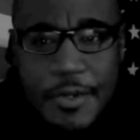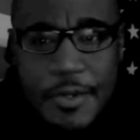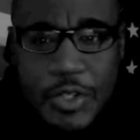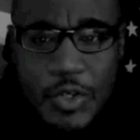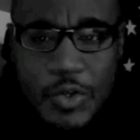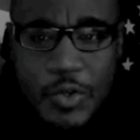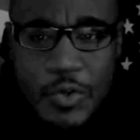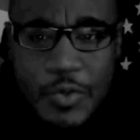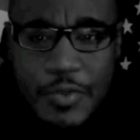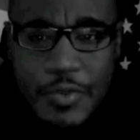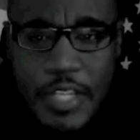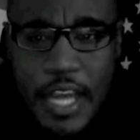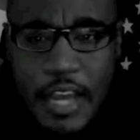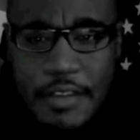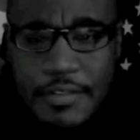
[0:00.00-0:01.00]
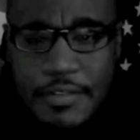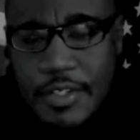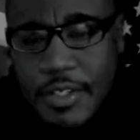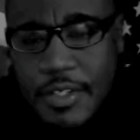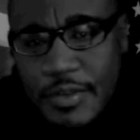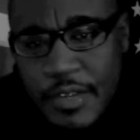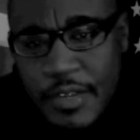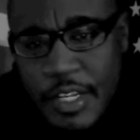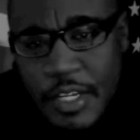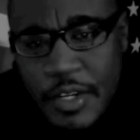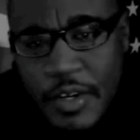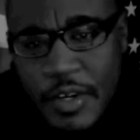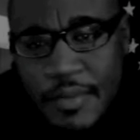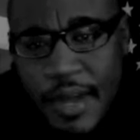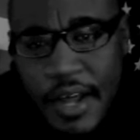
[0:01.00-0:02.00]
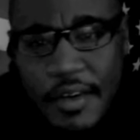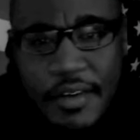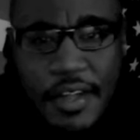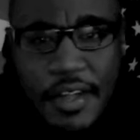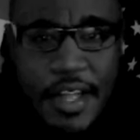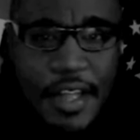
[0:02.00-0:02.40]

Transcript: new photographers don't really know about.